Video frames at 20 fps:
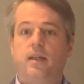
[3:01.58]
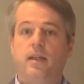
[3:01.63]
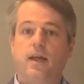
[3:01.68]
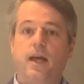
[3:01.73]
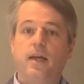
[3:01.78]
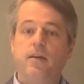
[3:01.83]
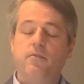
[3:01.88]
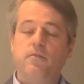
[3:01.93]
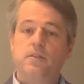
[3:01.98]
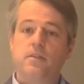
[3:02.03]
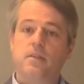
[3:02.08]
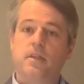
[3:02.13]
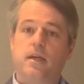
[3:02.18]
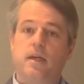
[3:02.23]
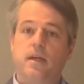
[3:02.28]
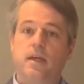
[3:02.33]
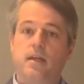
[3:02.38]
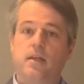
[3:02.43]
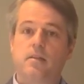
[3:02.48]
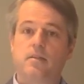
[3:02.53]

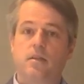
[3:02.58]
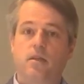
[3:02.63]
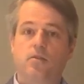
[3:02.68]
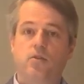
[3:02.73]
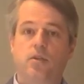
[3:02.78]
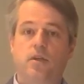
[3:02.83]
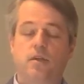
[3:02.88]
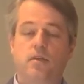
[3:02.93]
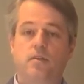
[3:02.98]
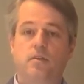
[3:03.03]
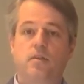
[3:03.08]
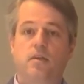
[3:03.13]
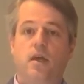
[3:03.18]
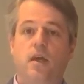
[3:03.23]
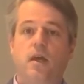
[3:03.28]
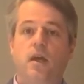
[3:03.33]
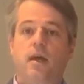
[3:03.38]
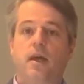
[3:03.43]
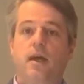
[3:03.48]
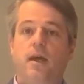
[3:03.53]
lifestyle, such as
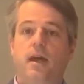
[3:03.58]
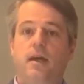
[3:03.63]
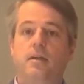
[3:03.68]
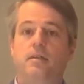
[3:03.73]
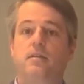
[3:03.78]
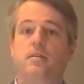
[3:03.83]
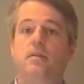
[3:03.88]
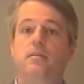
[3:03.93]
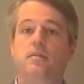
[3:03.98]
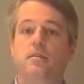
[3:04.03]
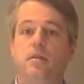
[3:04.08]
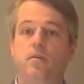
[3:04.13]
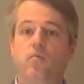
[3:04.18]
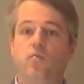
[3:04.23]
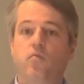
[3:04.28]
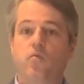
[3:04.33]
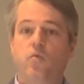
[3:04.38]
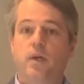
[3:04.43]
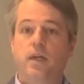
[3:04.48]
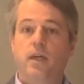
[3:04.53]
excessive
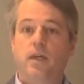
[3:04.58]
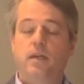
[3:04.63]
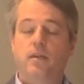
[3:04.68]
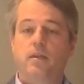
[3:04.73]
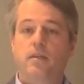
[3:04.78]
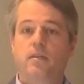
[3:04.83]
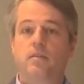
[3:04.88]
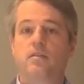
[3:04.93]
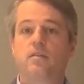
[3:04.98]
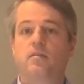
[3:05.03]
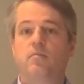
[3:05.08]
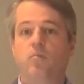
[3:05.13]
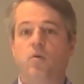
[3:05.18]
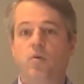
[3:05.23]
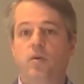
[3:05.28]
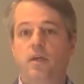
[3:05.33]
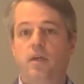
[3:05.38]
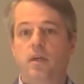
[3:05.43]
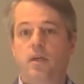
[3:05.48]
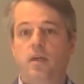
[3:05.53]
weight and
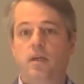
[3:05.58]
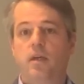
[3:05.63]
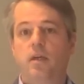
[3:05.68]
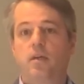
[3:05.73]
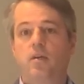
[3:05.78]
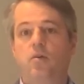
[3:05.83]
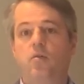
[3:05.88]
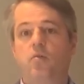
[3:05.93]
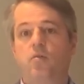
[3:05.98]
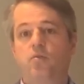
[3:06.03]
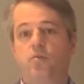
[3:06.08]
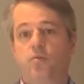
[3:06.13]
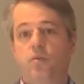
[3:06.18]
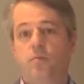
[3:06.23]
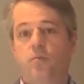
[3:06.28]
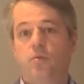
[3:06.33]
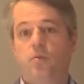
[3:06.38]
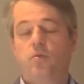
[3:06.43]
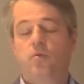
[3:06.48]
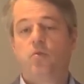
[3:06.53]
smoking, can
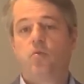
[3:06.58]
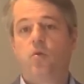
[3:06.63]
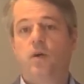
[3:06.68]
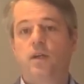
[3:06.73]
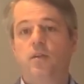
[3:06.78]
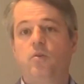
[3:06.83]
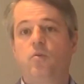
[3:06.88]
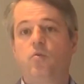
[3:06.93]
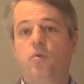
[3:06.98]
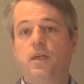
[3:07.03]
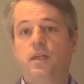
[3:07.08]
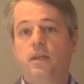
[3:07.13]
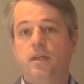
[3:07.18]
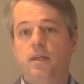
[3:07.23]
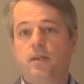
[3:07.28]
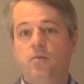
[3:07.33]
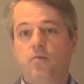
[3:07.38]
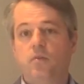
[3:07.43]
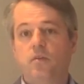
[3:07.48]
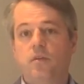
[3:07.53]
contribute quite greatly
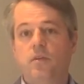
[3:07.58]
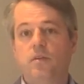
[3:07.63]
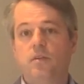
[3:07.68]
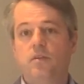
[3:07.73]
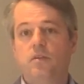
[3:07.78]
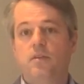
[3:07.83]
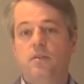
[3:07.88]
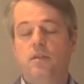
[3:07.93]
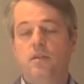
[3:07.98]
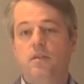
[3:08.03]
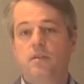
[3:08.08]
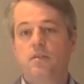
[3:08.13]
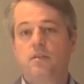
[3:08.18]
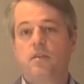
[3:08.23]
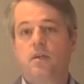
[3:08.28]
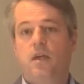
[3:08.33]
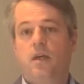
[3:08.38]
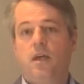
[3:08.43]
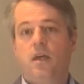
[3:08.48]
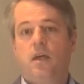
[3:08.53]
to the disease.
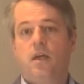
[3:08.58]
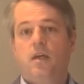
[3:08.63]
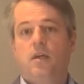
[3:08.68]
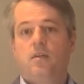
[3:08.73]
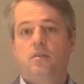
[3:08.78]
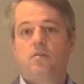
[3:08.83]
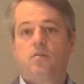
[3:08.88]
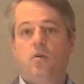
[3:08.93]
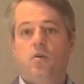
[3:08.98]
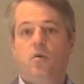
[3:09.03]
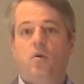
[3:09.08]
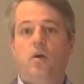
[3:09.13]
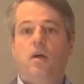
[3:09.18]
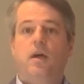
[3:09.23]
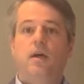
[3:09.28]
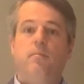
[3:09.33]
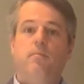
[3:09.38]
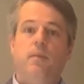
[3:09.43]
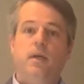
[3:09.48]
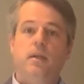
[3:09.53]
So
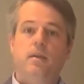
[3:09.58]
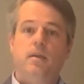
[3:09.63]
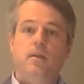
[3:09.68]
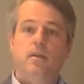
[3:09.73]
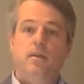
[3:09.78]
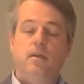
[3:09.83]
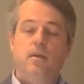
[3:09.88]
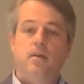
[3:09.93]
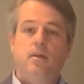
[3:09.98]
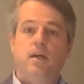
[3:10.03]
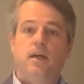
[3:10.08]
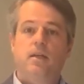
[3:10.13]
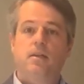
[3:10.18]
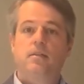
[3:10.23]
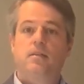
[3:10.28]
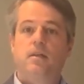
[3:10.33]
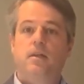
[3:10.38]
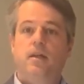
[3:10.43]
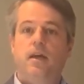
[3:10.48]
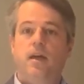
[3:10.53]
maintaining a
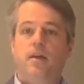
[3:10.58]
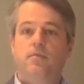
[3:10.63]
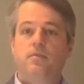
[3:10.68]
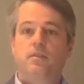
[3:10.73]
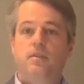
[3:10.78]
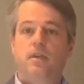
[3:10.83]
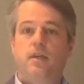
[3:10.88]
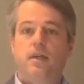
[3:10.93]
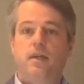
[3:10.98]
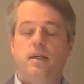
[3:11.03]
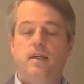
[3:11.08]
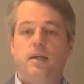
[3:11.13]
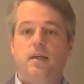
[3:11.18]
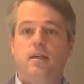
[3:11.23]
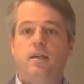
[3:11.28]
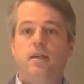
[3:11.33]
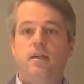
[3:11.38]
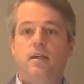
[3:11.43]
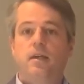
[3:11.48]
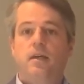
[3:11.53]
healthy lifestyle
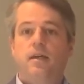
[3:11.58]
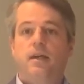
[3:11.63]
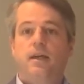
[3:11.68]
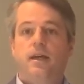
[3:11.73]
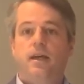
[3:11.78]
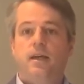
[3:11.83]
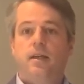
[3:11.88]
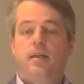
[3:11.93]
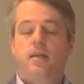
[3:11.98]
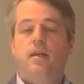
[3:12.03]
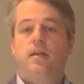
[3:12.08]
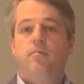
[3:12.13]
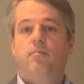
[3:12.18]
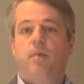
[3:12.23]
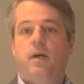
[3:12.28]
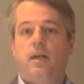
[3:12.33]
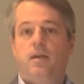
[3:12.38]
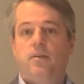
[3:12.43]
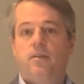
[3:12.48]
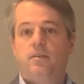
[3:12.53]
and
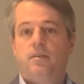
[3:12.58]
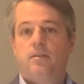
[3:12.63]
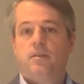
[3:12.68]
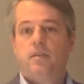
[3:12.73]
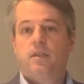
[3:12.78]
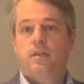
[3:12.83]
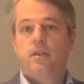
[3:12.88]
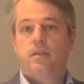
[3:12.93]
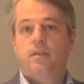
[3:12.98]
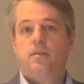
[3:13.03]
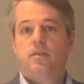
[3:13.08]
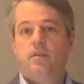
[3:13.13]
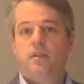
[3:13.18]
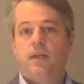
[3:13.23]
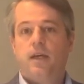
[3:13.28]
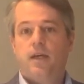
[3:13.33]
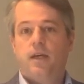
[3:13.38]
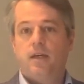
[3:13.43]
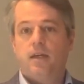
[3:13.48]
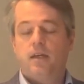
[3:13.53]
balancing the
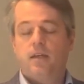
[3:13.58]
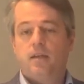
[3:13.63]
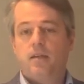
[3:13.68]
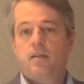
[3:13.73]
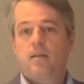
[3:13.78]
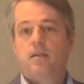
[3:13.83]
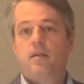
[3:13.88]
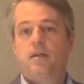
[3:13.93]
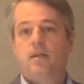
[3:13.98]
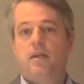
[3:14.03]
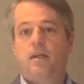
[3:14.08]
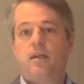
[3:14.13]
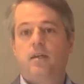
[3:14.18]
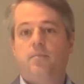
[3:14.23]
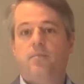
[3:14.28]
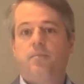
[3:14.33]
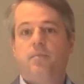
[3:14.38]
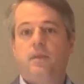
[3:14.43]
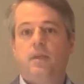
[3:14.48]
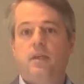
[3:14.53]
diet
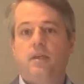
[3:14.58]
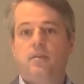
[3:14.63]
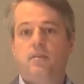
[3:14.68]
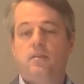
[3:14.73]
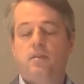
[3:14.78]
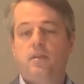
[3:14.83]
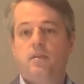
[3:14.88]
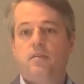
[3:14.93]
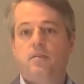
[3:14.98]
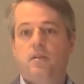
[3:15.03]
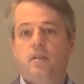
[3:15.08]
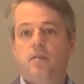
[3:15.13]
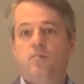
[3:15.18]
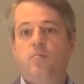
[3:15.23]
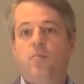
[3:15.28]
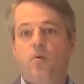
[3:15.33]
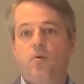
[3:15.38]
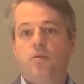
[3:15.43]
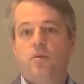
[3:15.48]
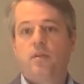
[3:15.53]
is an
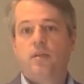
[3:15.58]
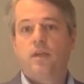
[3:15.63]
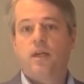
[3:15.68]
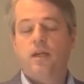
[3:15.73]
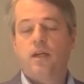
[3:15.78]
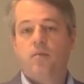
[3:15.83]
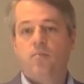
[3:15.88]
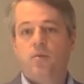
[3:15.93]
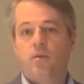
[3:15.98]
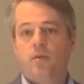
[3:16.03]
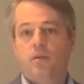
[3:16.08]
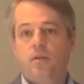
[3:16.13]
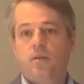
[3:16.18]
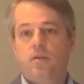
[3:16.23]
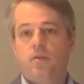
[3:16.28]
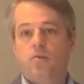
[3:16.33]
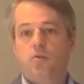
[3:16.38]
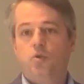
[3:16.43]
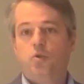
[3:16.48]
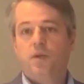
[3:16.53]
important element in
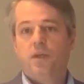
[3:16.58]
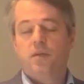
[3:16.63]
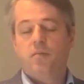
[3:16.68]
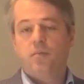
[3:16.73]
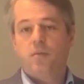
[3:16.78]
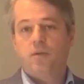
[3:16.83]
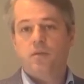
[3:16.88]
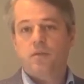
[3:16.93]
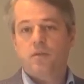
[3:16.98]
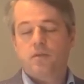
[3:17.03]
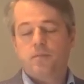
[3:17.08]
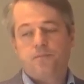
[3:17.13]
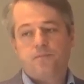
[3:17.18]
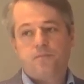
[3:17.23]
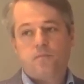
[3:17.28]
the treatments.